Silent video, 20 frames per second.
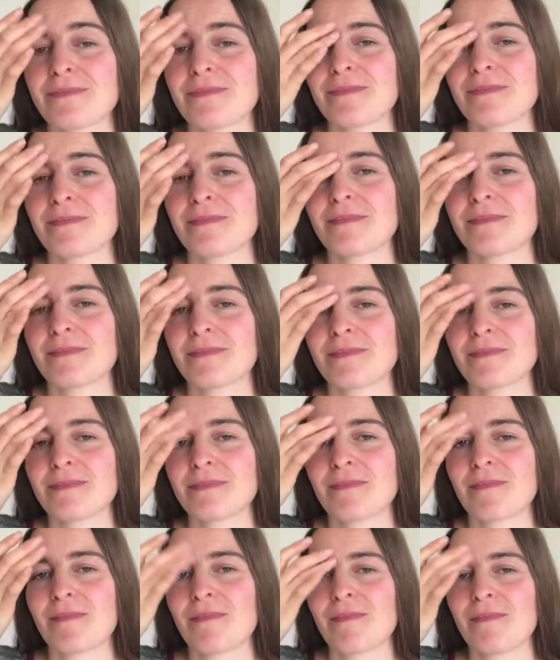
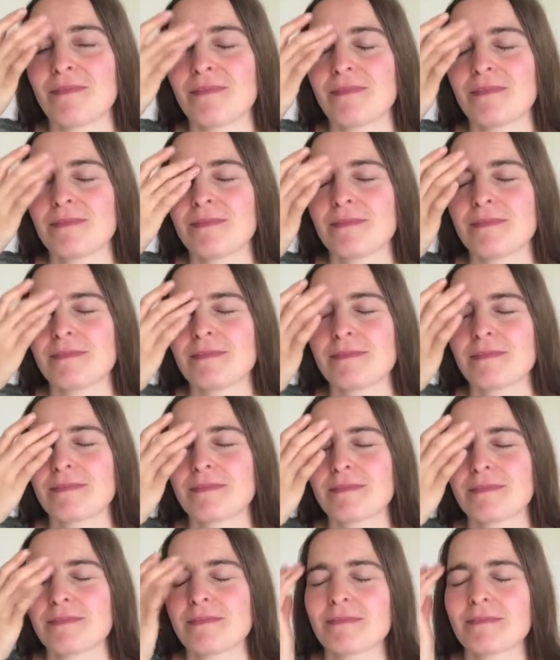(no one is talking)